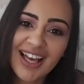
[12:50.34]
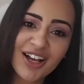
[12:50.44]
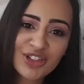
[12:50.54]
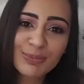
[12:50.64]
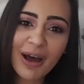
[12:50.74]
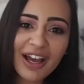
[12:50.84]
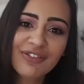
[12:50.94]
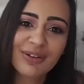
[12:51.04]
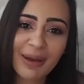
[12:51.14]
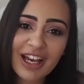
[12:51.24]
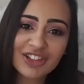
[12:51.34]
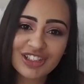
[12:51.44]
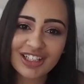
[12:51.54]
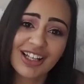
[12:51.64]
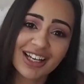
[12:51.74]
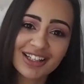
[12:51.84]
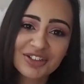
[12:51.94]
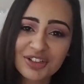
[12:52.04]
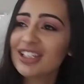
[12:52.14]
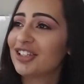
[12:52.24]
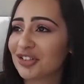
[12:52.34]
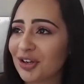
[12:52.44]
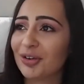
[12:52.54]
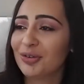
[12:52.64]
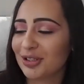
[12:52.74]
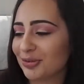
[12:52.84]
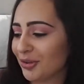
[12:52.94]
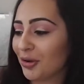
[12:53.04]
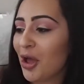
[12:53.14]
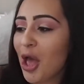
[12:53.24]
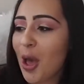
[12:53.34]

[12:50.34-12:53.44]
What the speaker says: I'll just buy it for the packaging. Like, literally, the struggle is real.